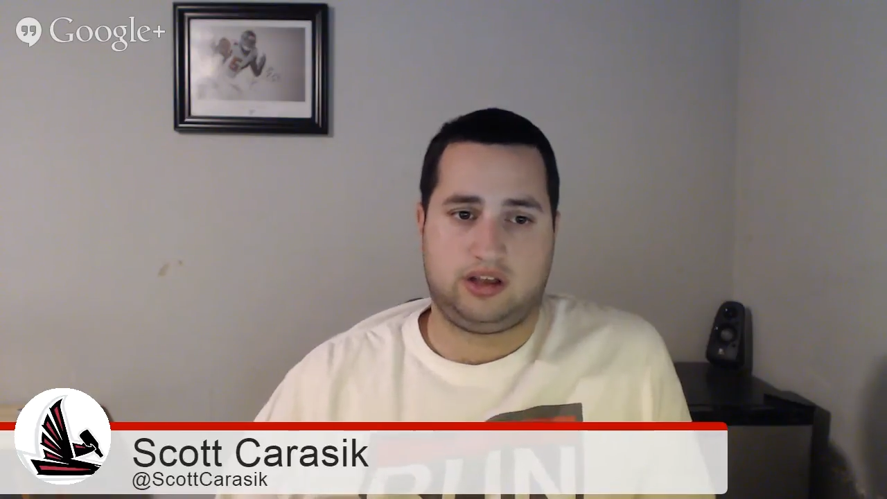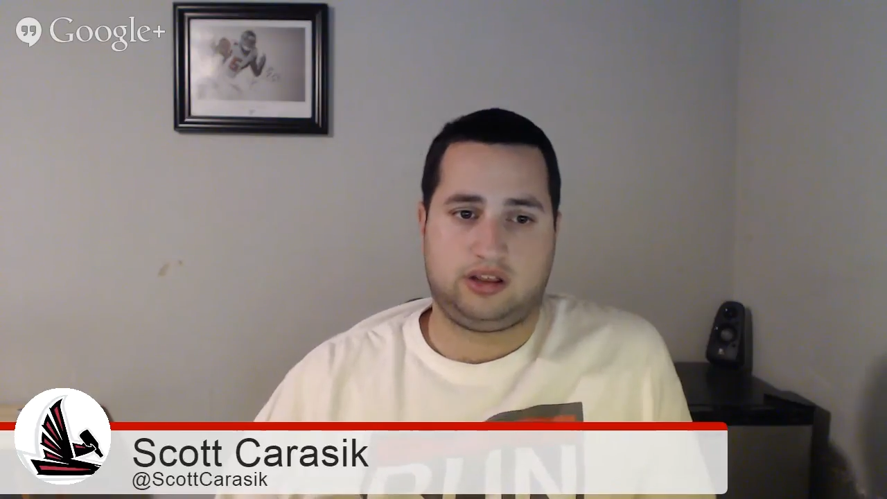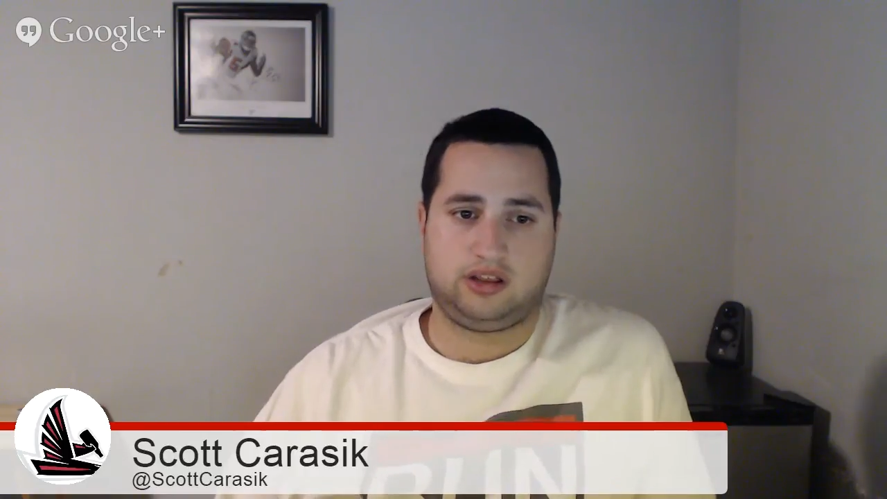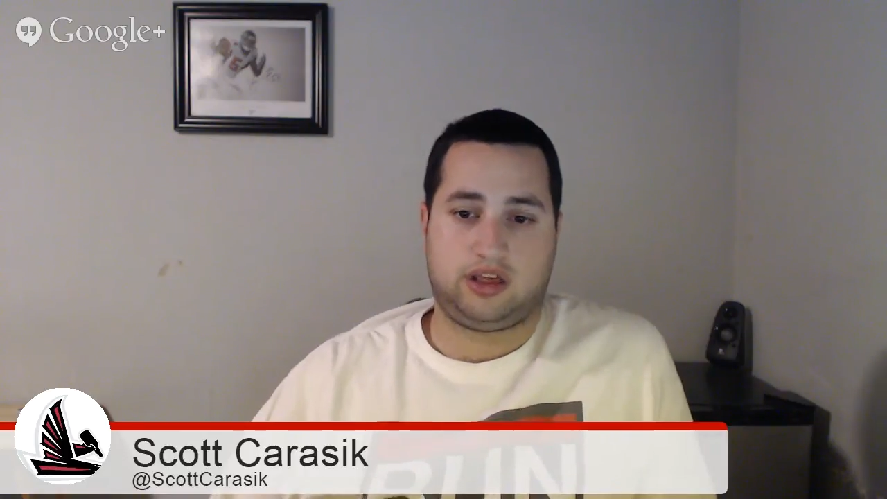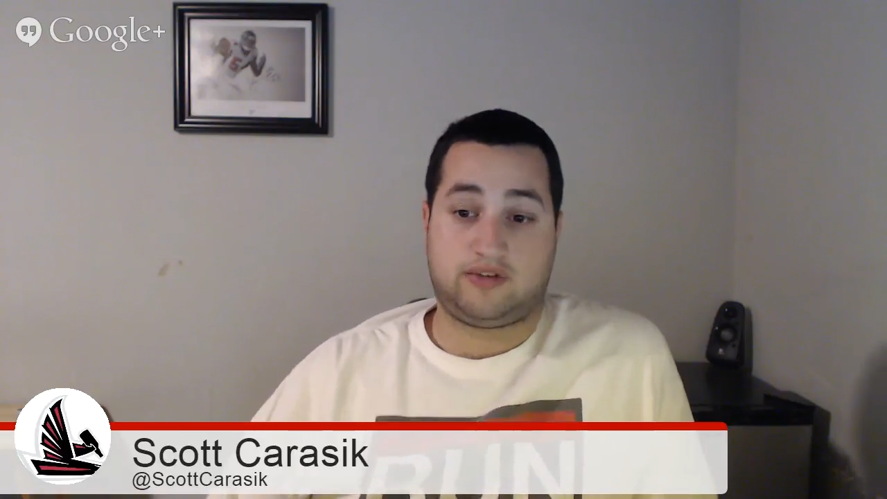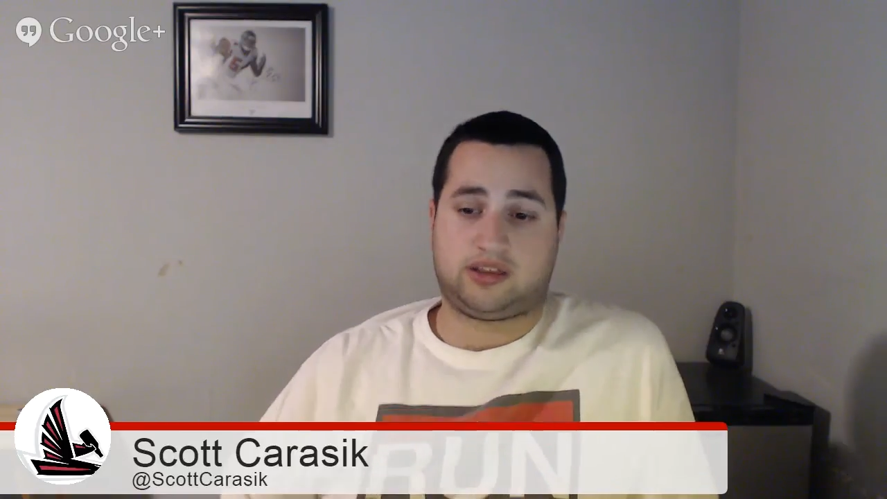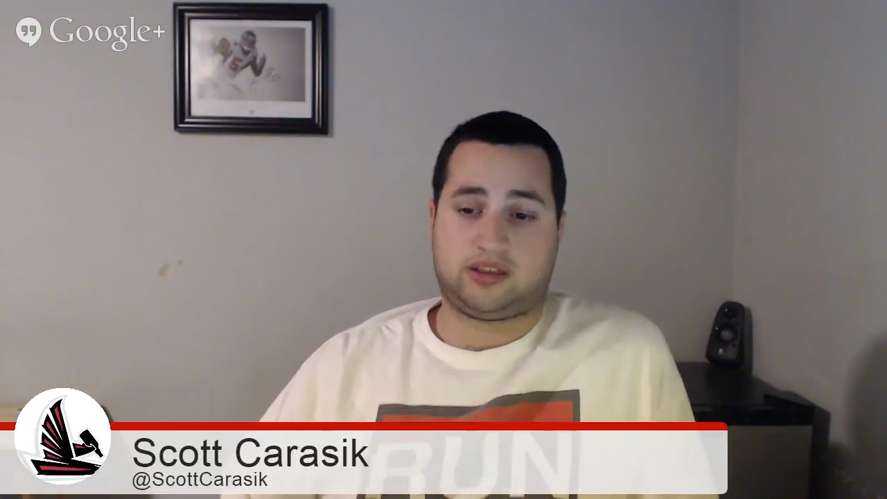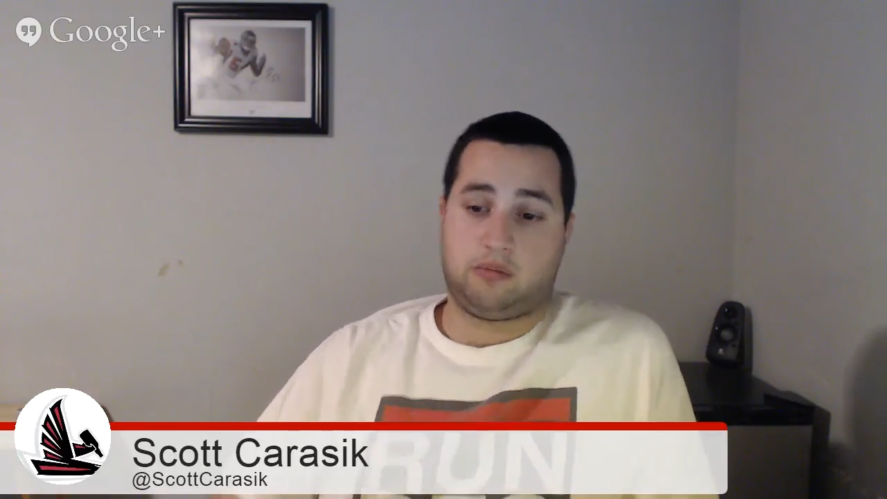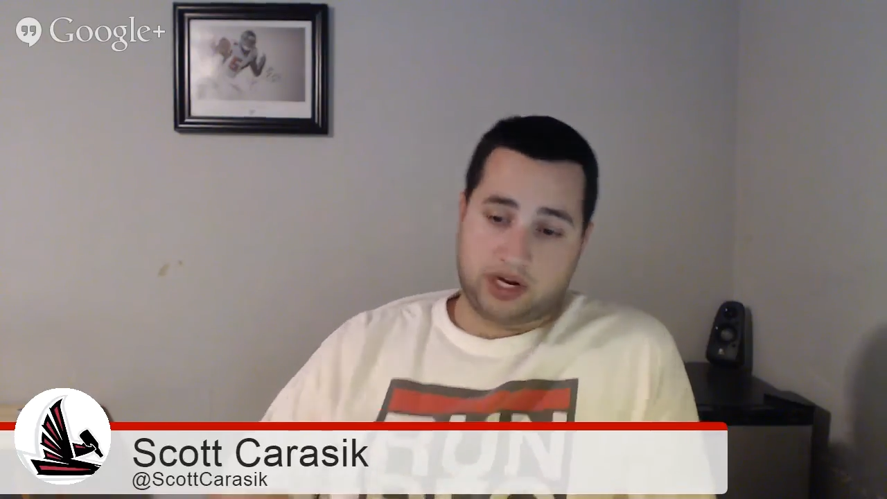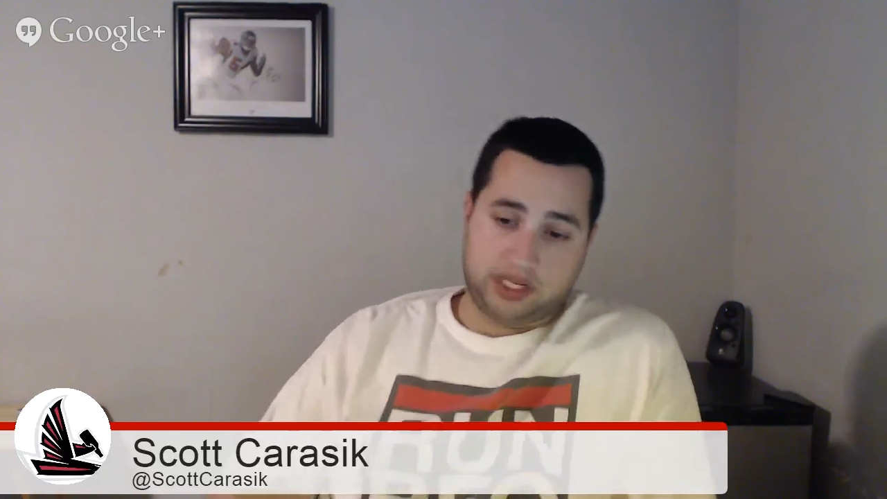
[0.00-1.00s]
They've got the
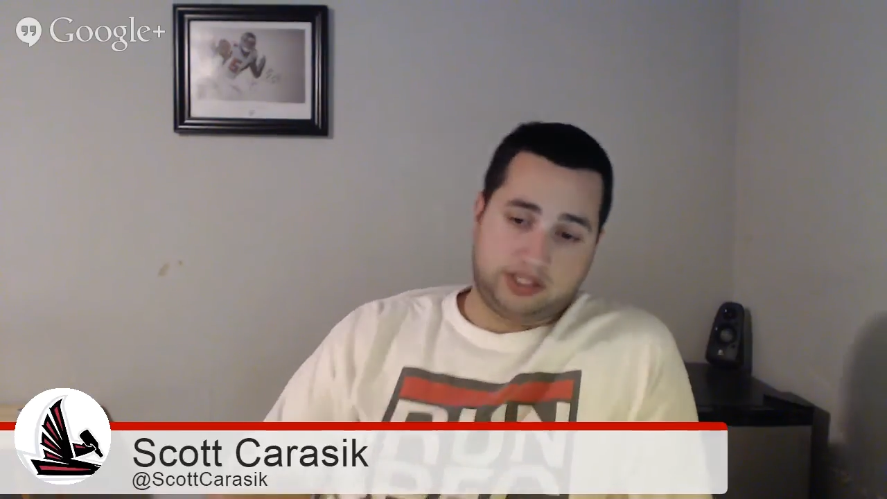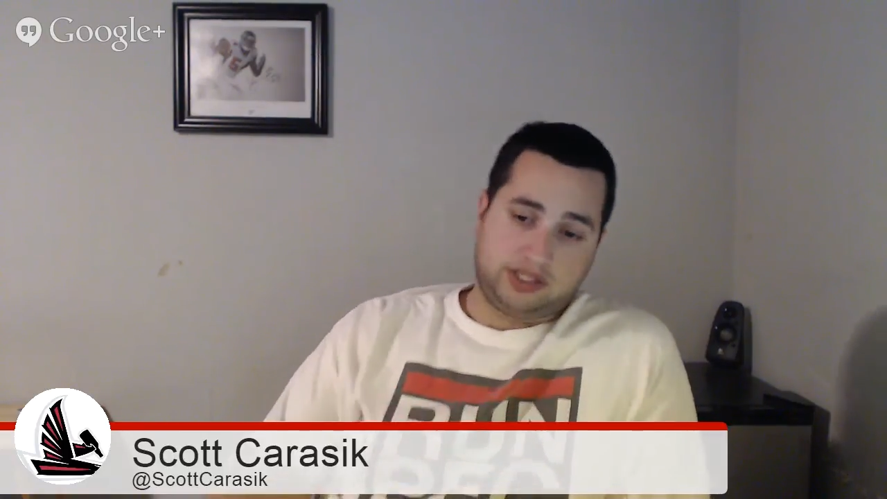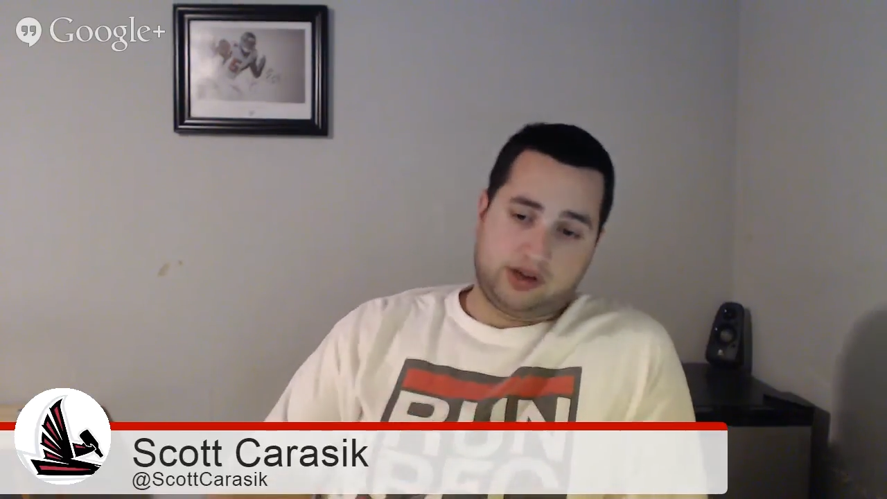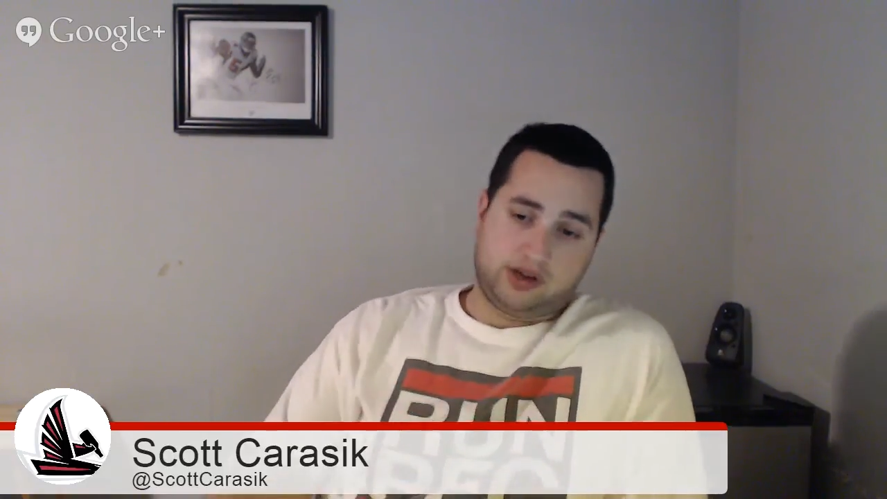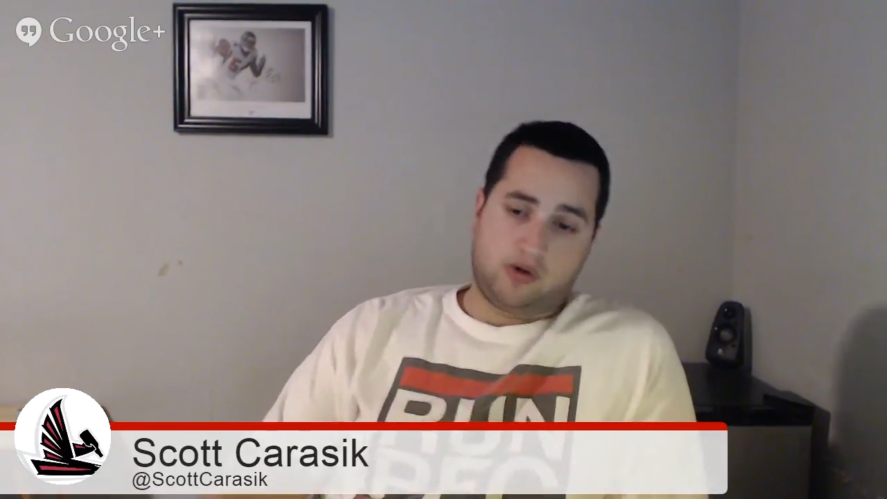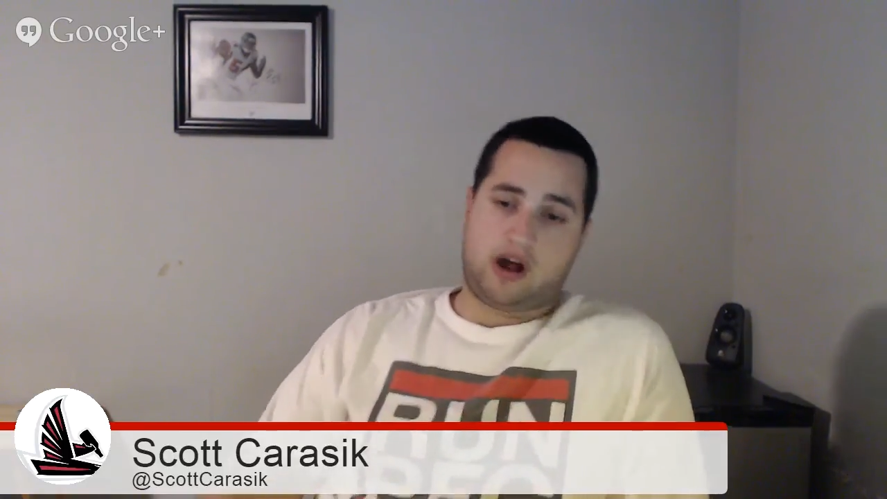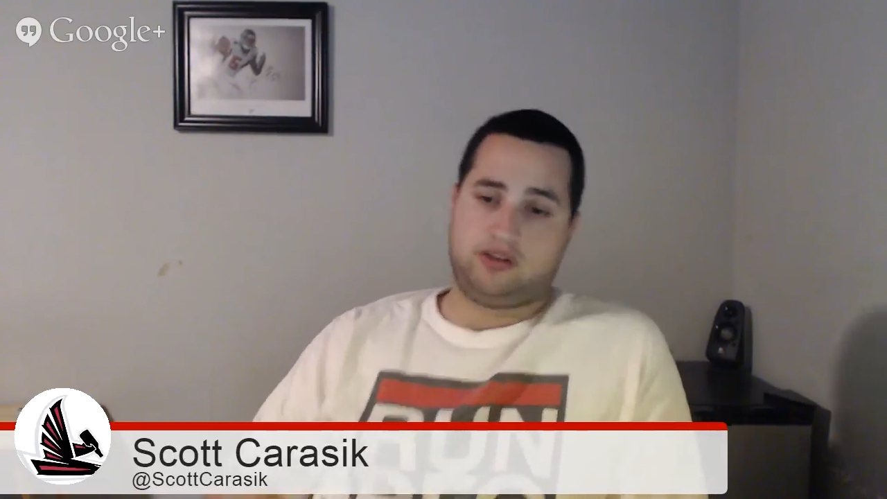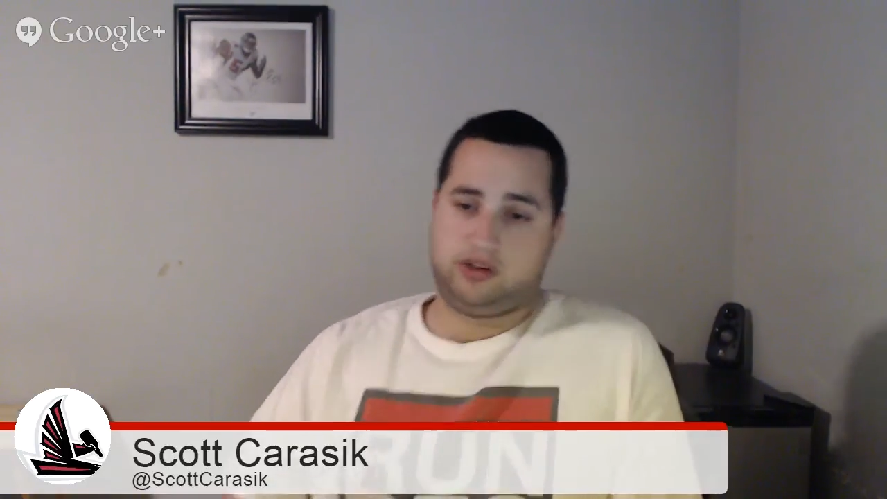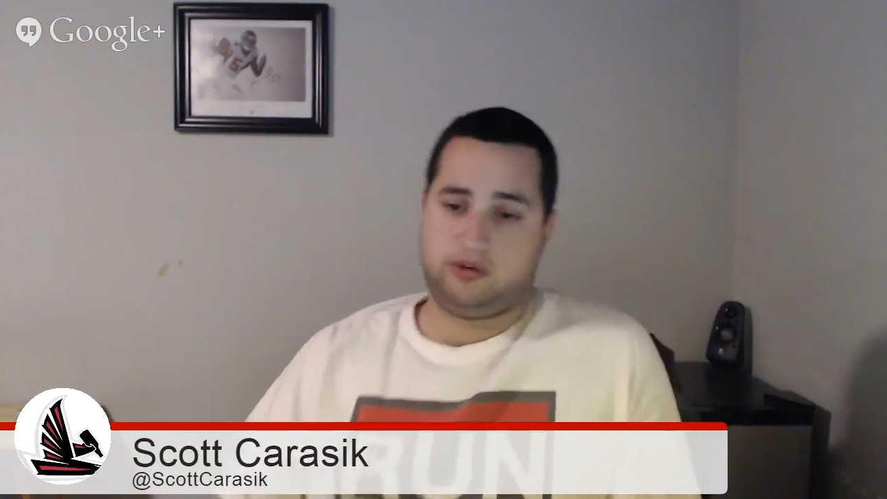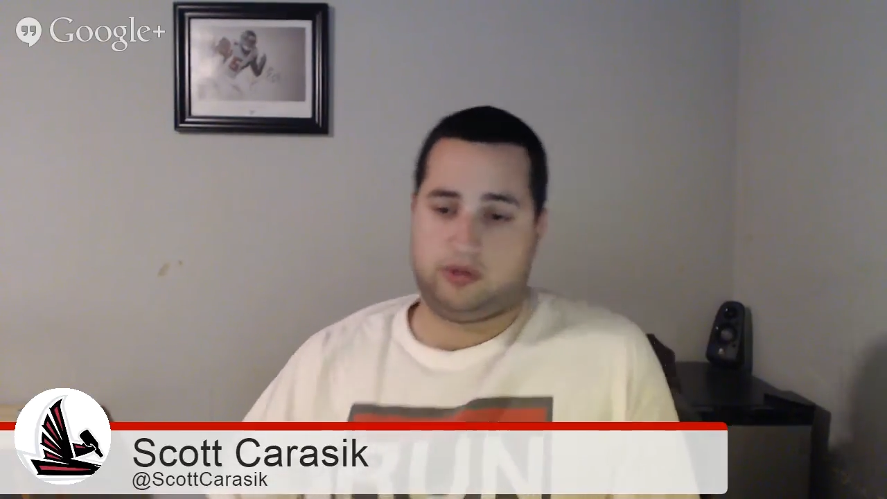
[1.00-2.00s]
money to go out and do